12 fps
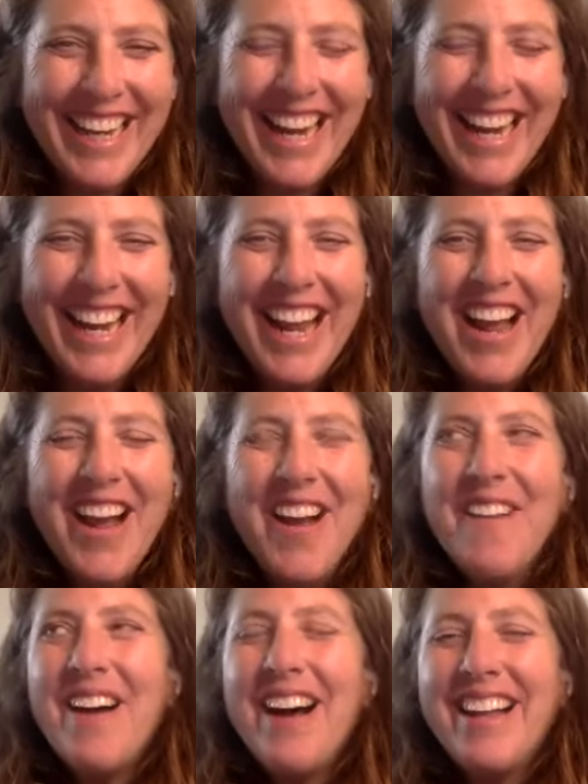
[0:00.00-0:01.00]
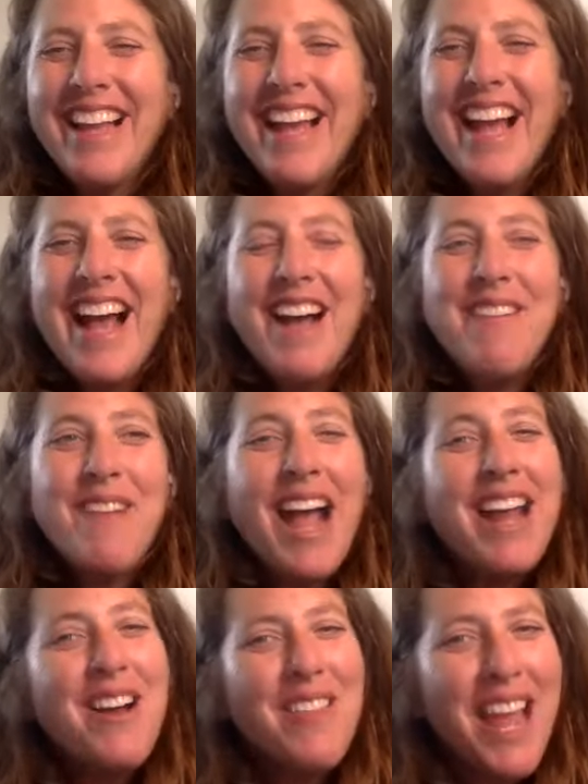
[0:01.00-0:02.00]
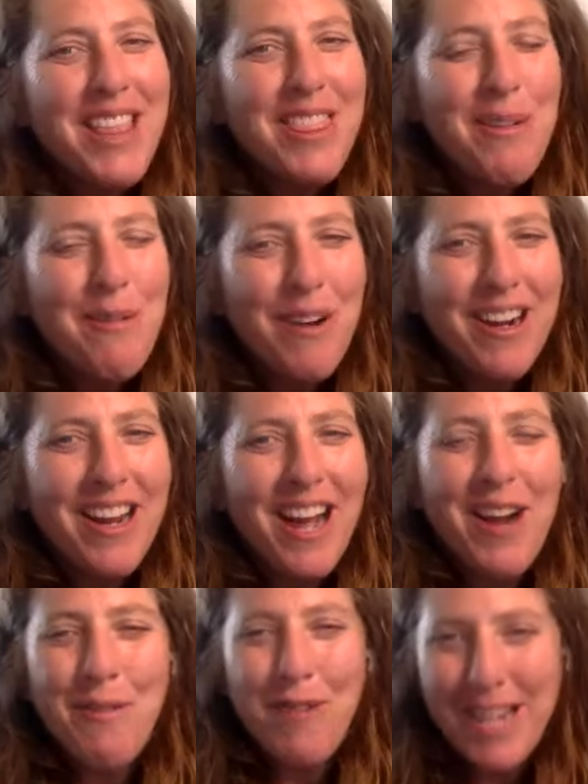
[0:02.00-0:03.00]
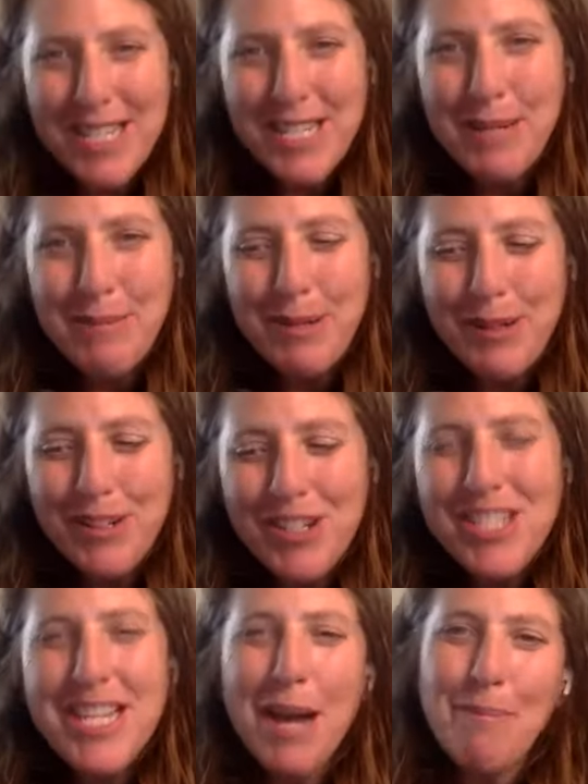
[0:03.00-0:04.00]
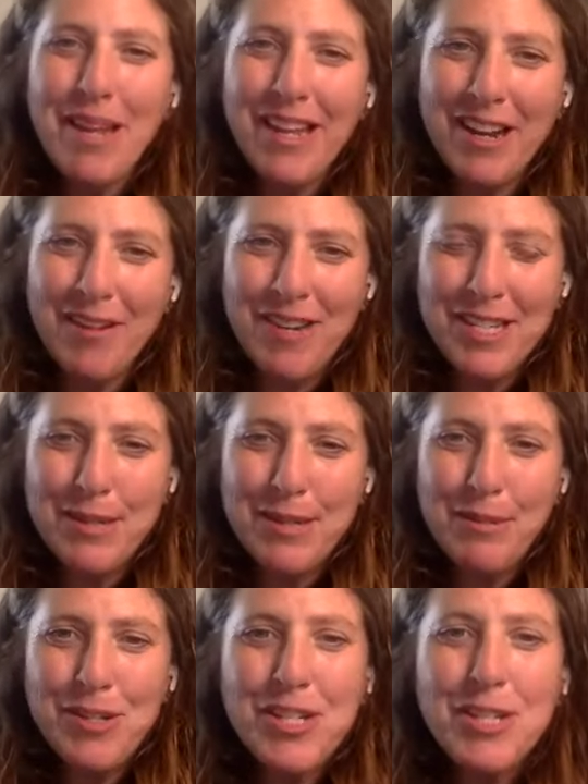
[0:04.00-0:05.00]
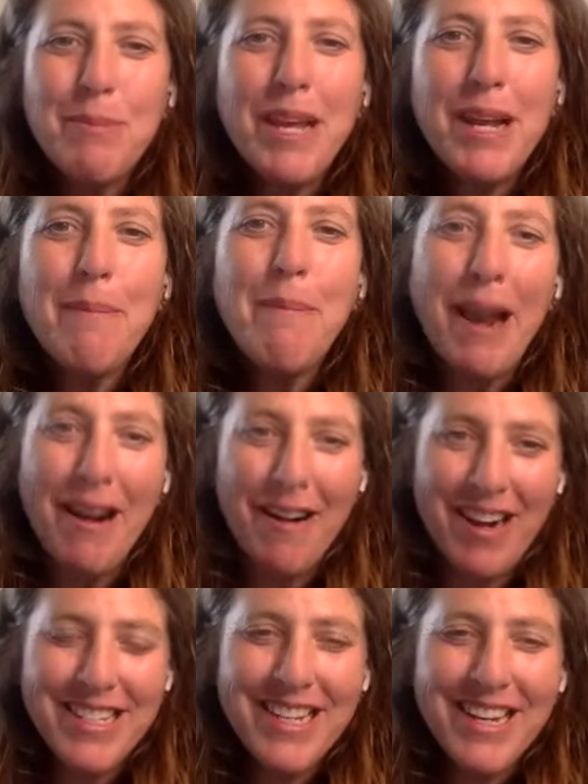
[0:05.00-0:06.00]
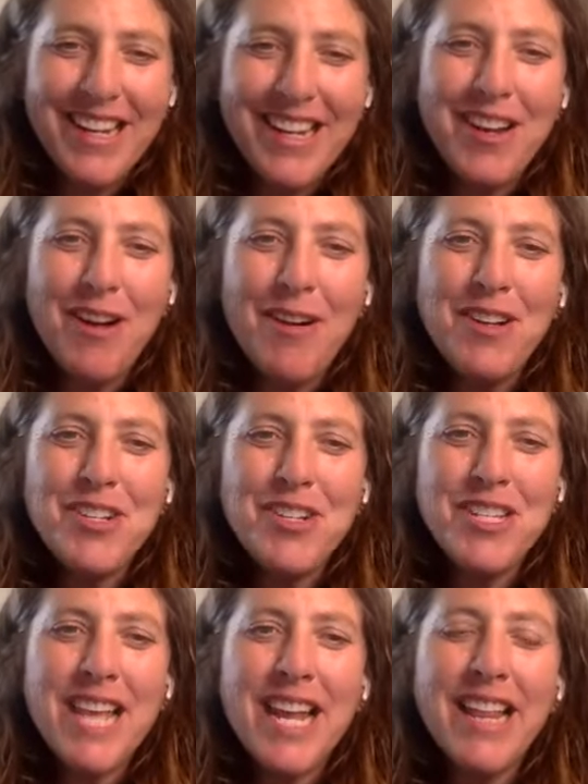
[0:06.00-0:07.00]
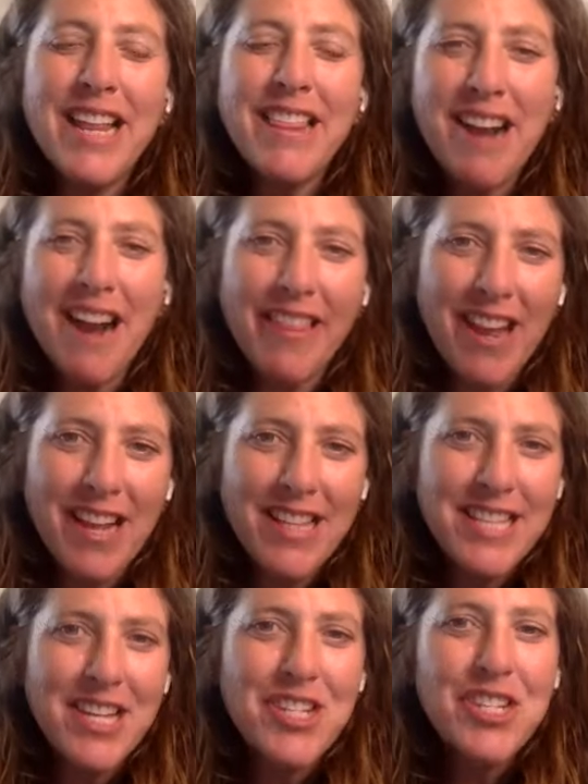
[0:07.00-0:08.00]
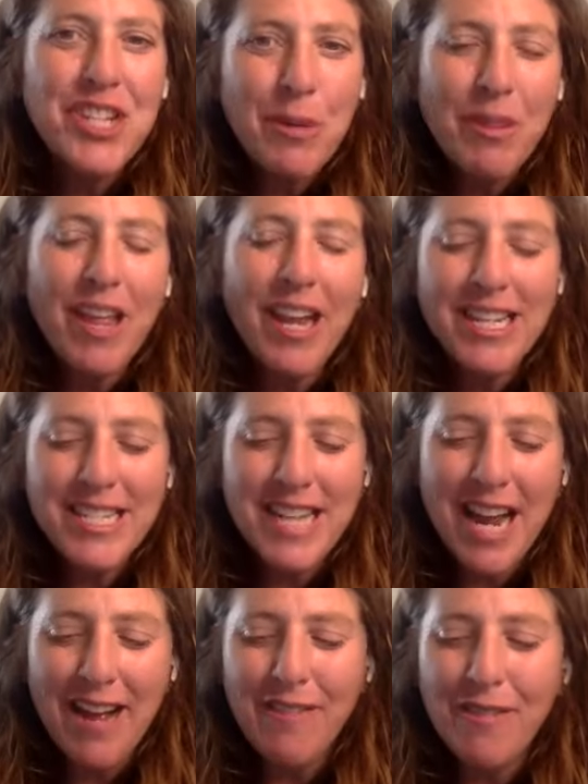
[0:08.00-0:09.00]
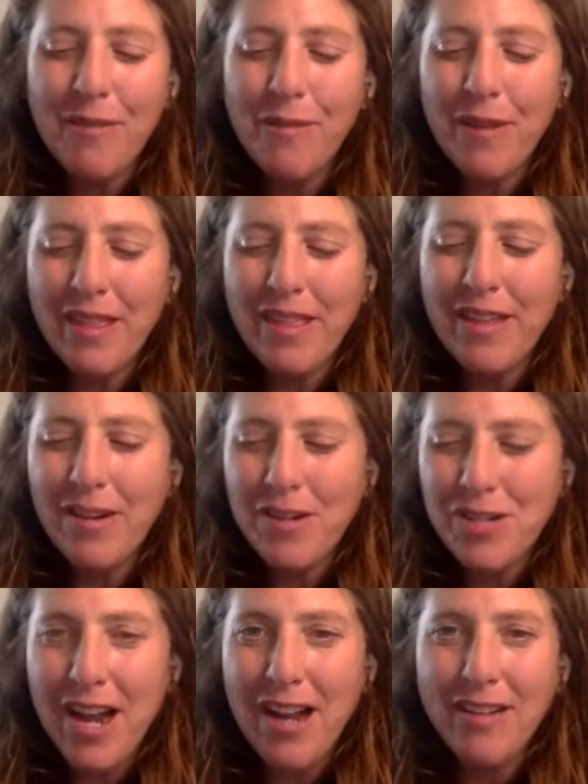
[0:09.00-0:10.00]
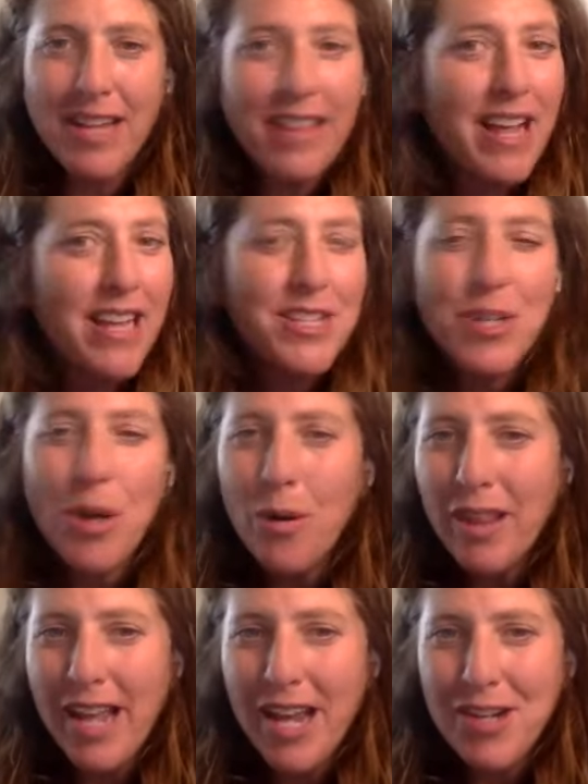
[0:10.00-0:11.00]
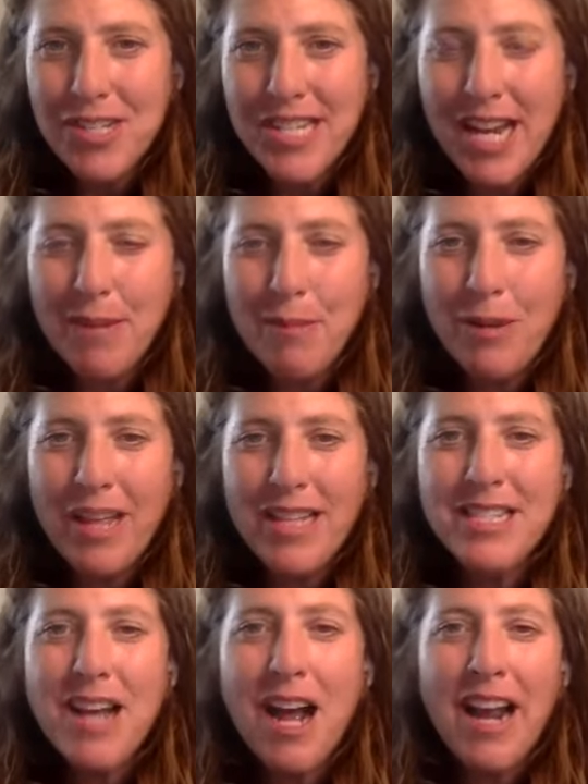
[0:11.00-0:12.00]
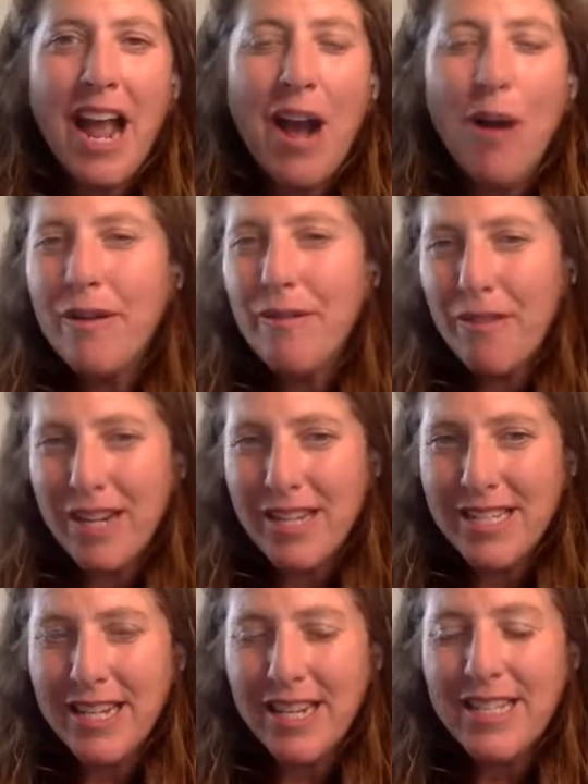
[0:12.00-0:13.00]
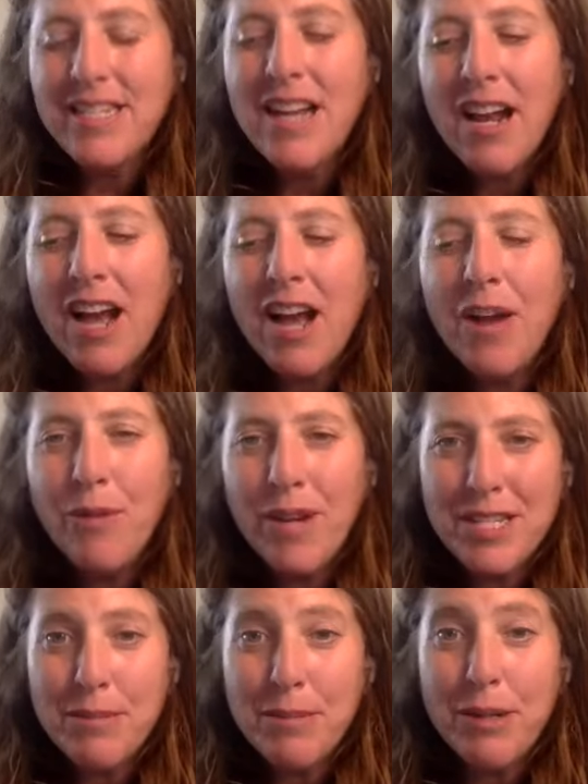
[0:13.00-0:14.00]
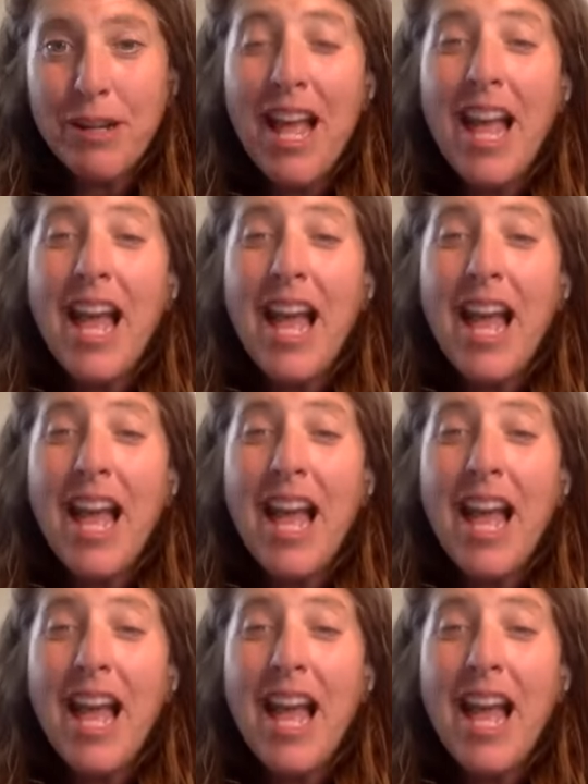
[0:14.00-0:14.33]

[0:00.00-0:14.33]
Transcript: Okay. Well, I don't like the word unreasonable. She's not being unreasonable. She's being a parent, you know, and she's setting the guidelines that she would like to have with her child. And that's totally understandable. That's not out of reason. It's not unreasonable.